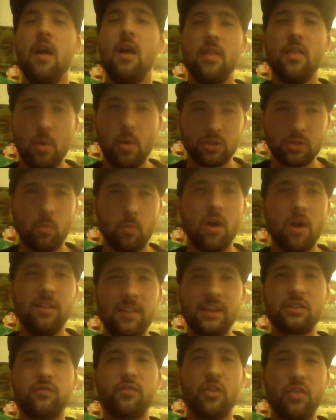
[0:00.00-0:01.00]
there is more
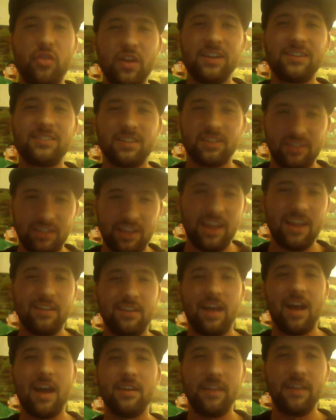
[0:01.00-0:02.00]
legs for things to
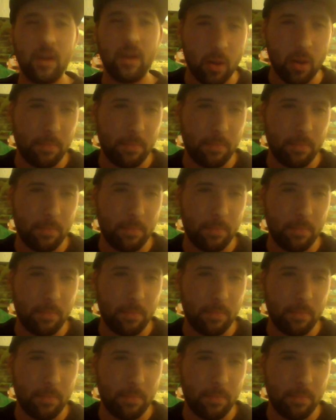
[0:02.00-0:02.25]
stand on here